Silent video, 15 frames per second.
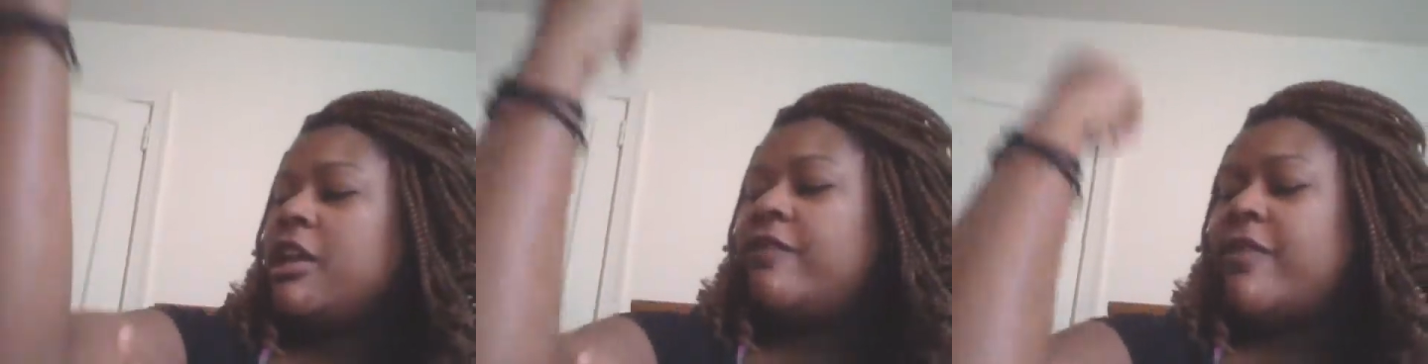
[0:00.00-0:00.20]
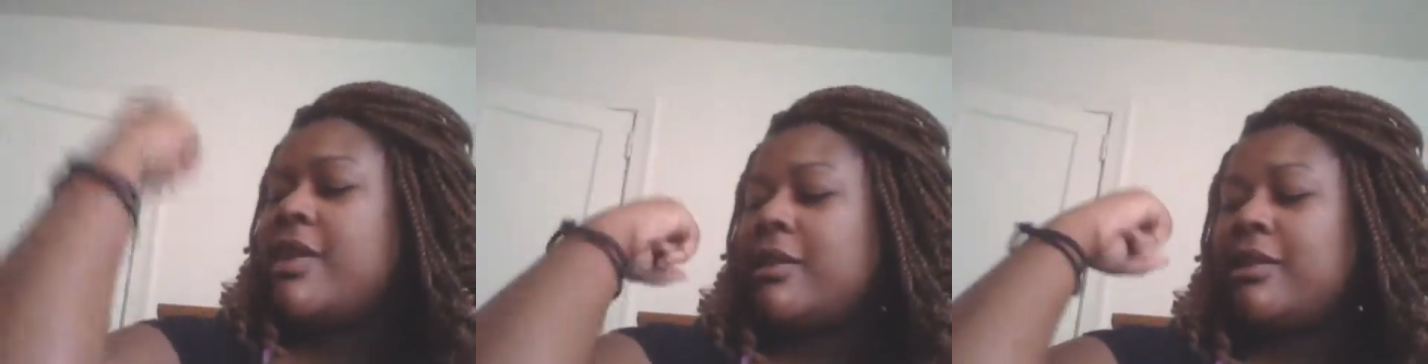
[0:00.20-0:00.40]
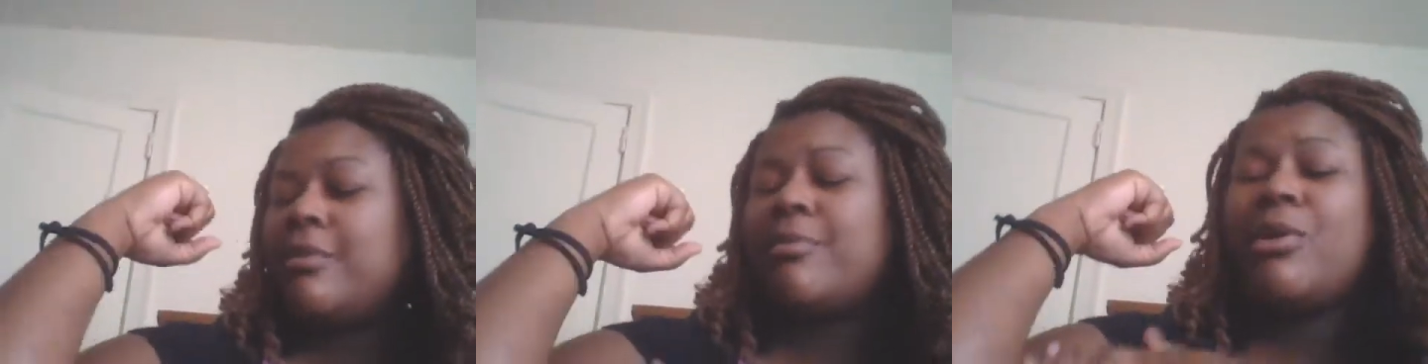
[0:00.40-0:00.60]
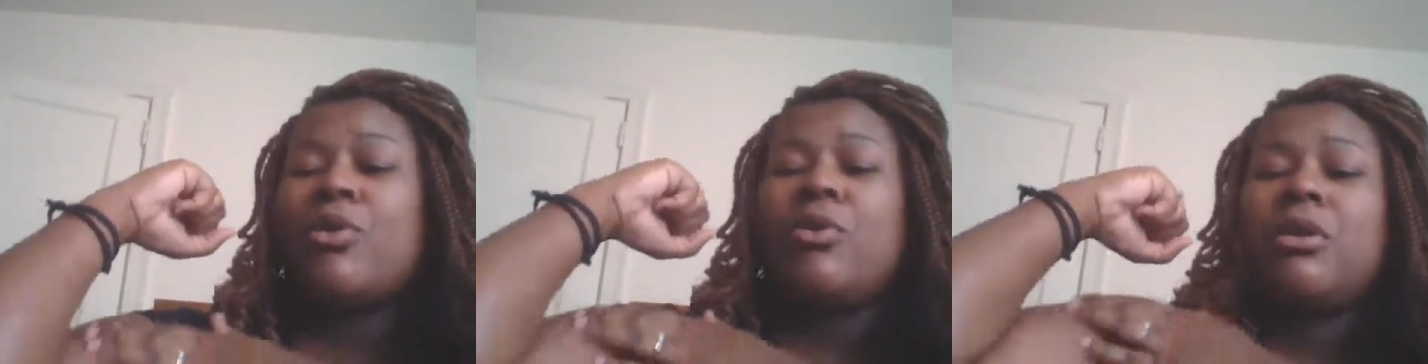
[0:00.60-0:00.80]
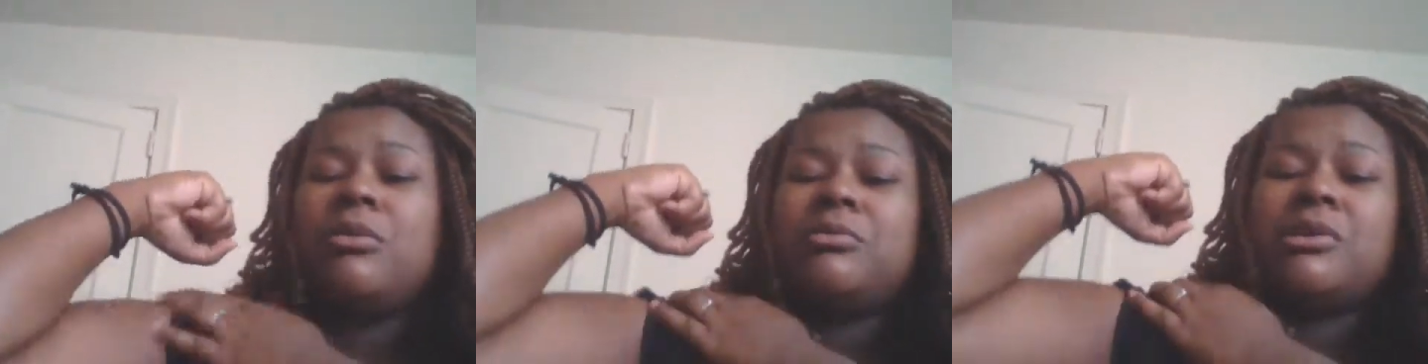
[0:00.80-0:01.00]
the fact that my
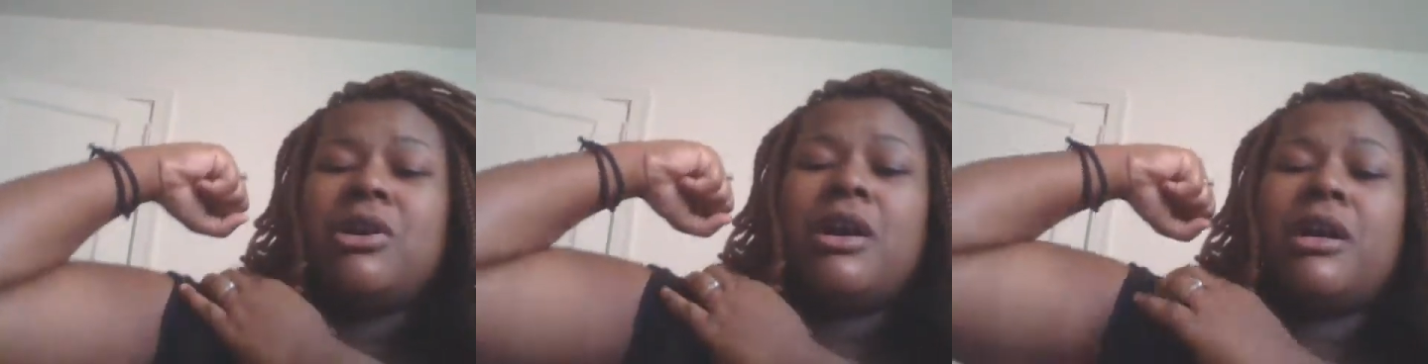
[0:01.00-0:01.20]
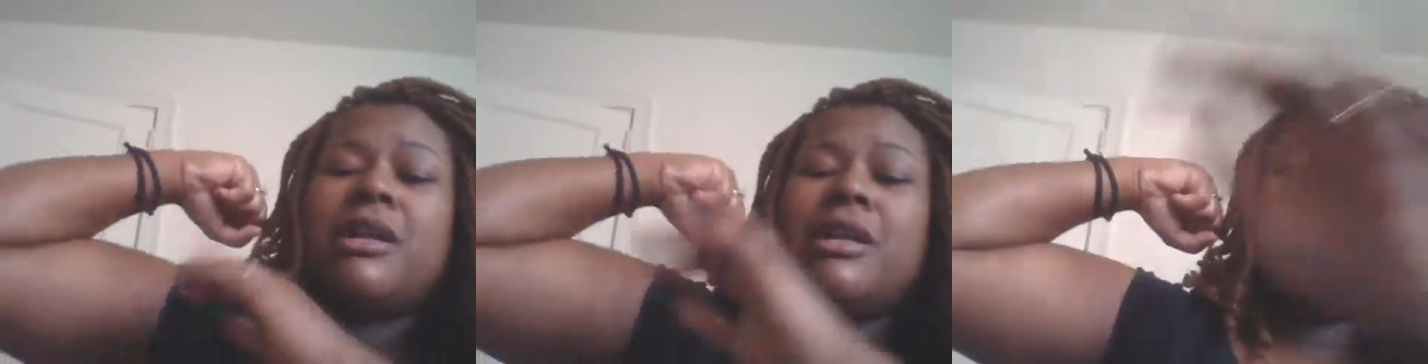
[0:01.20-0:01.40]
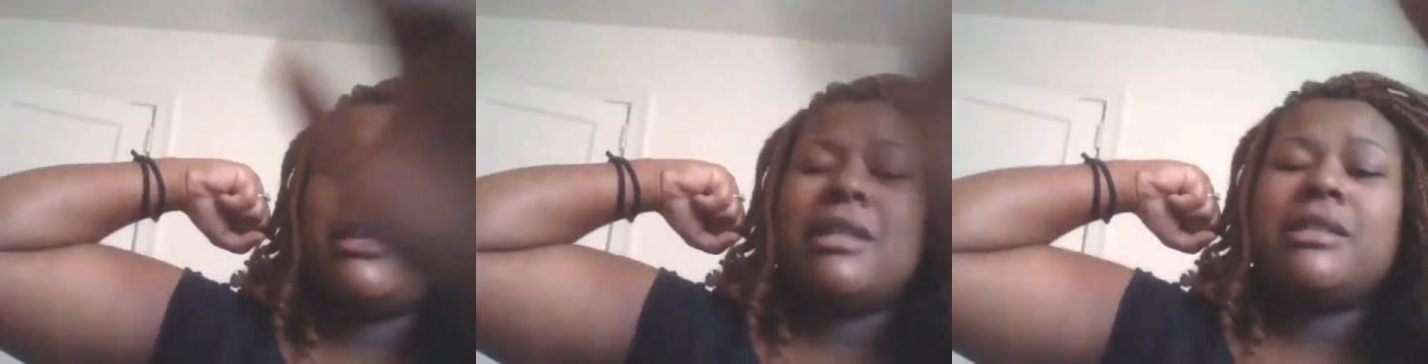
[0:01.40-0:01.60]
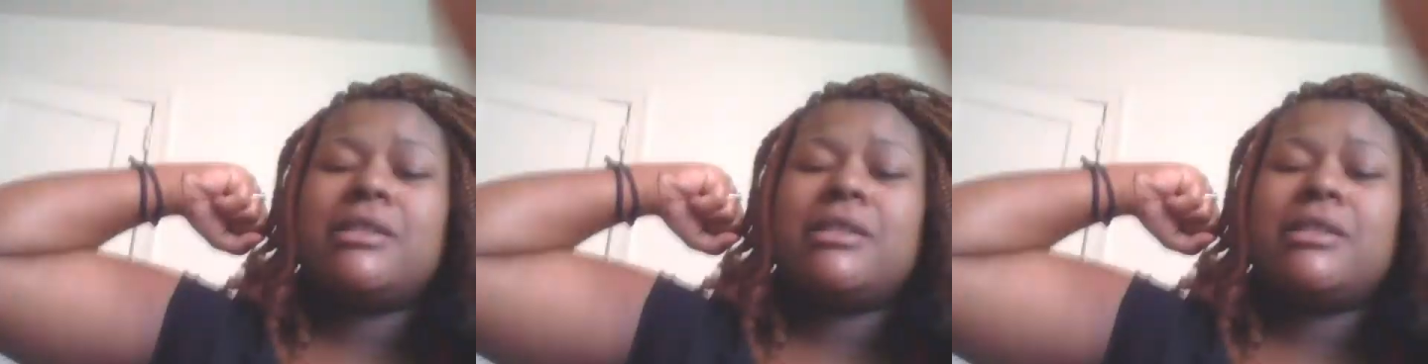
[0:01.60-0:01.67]
arms are already getting